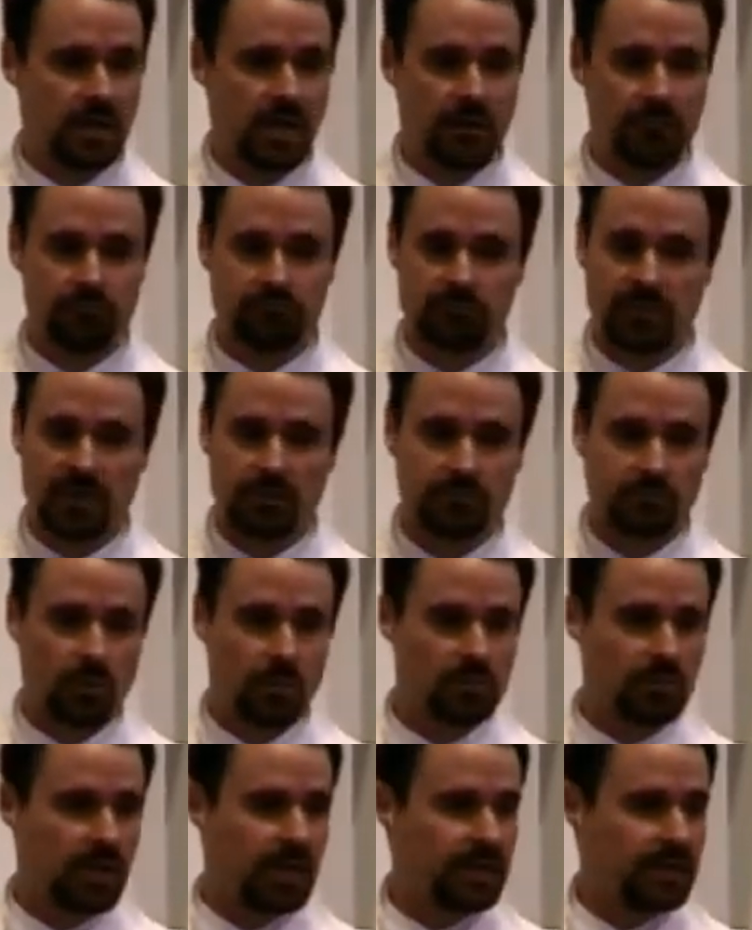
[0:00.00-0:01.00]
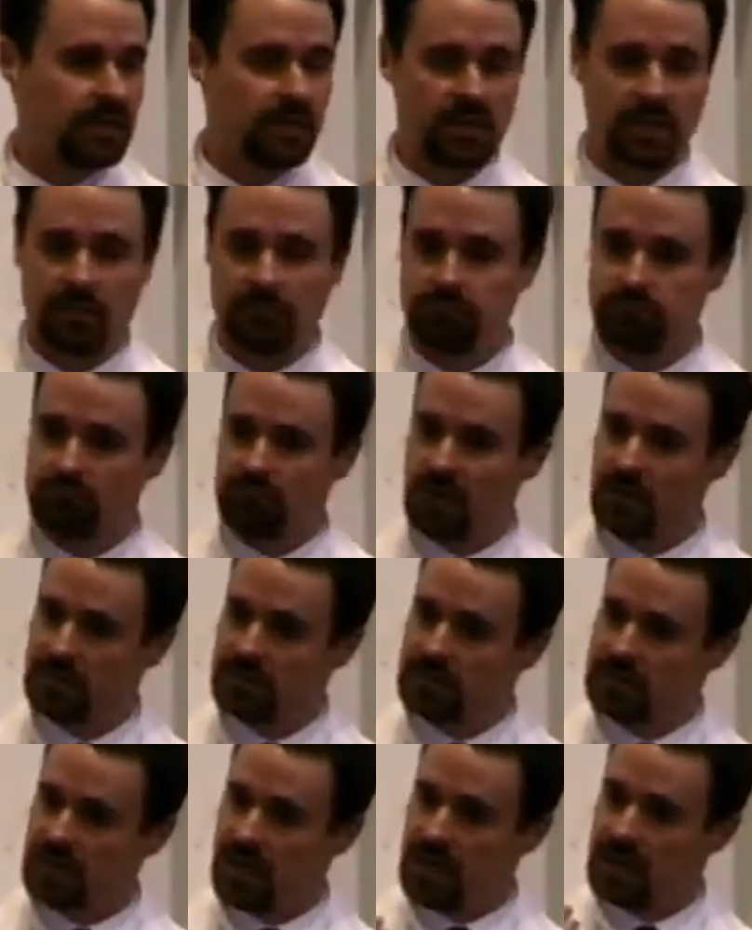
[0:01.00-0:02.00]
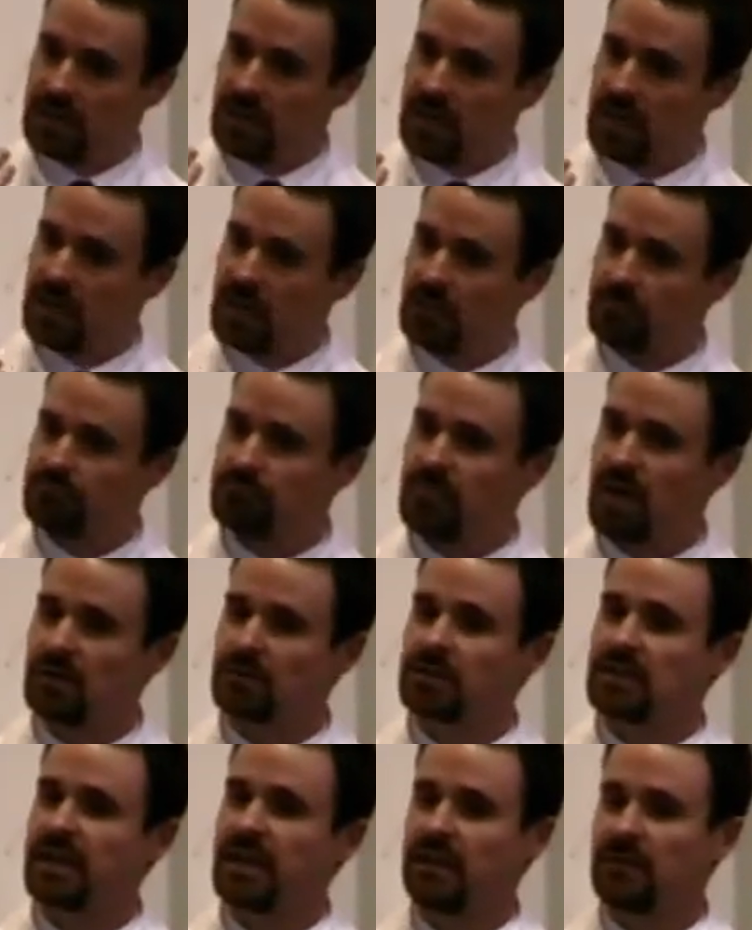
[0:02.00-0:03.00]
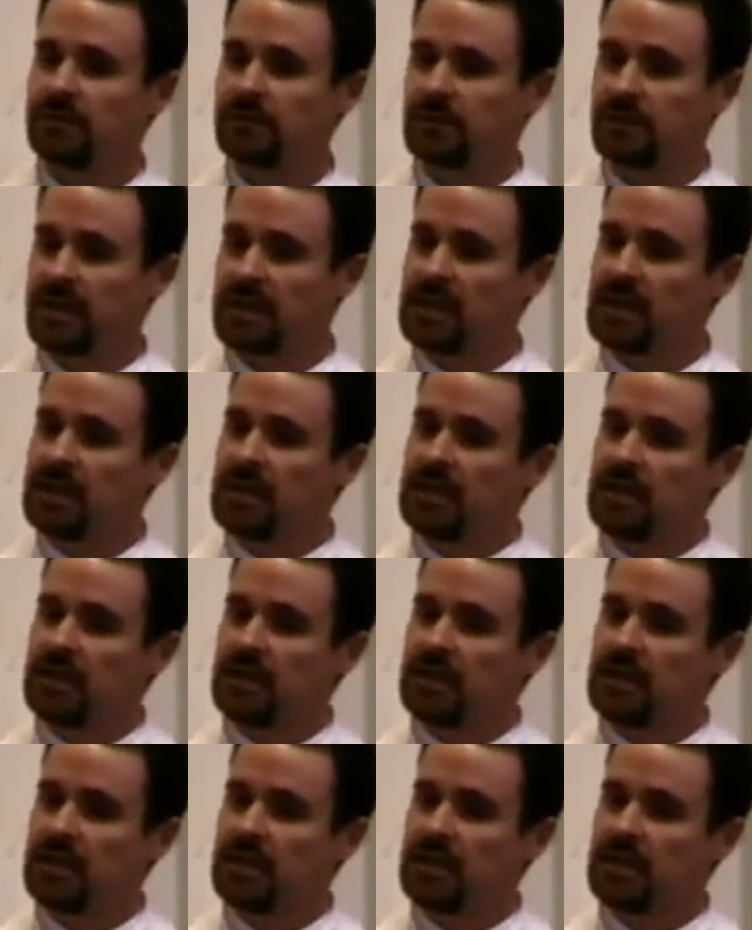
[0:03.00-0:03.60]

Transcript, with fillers: Up Mount Moriah, up Mount Sinai, up Mount Calvary.